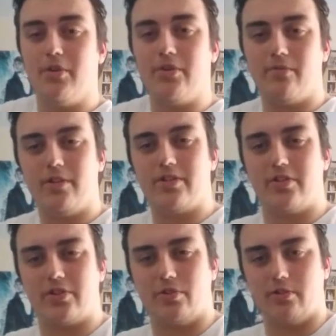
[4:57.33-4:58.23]
But the rest of
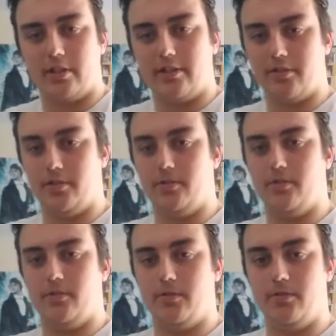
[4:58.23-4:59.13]
the score is like
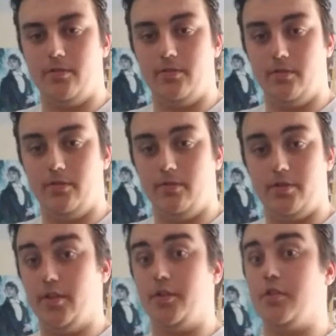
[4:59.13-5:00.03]
dun
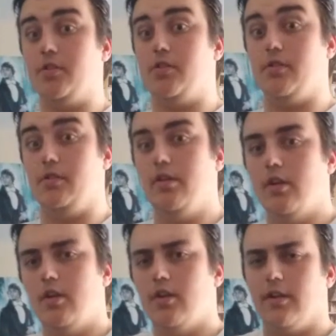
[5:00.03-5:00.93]
dun.
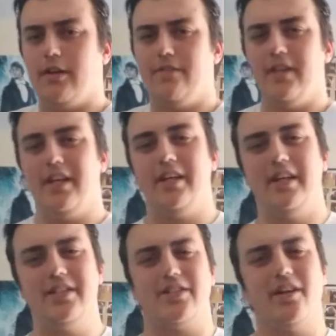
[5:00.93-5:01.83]
Like,
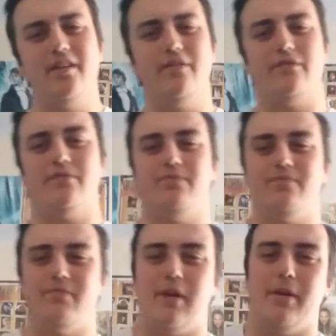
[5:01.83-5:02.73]
it's kind of
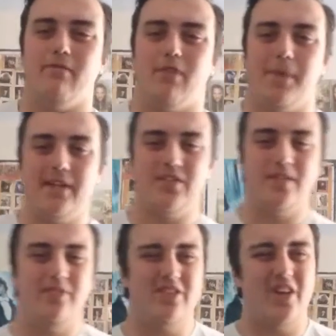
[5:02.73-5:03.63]
a bit
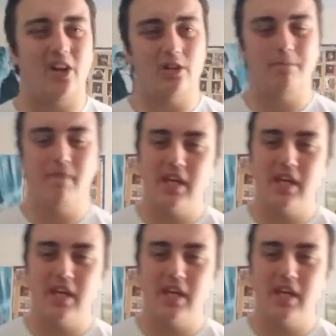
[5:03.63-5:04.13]
repetitive and dull.